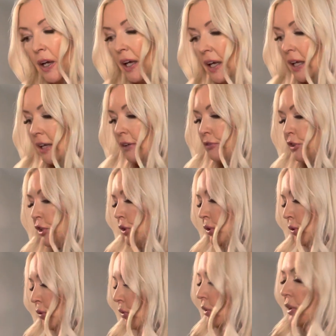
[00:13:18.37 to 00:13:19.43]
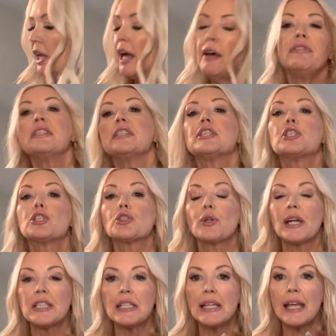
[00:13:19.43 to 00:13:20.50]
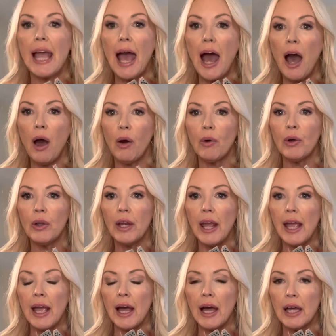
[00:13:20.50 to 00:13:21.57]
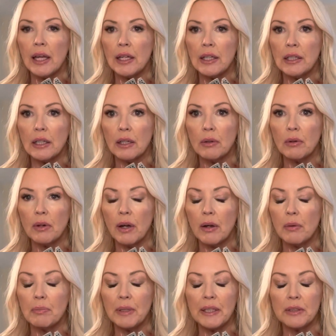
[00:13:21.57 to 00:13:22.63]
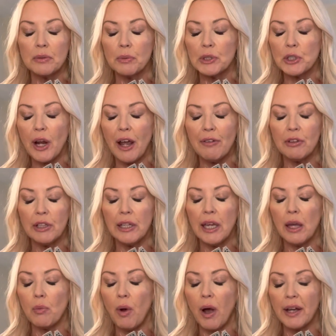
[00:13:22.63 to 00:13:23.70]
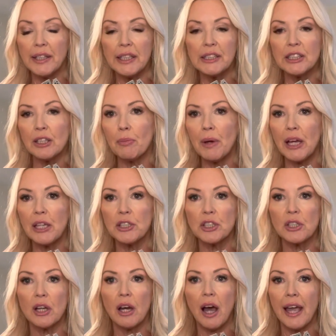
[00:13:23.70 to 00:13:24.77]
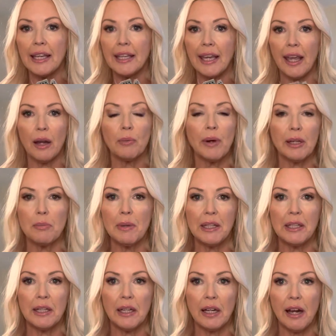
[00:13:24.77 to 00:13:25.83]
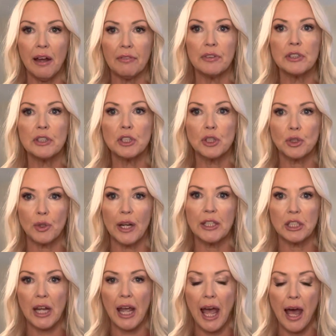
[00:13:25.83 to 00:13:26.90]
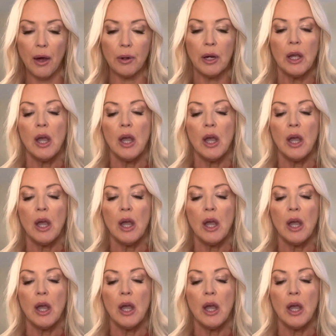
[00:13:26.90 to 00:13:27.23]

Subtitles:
If you love stretching out, and I mean, with traveling and walking so much, I can't recommend it enough. Stretch out.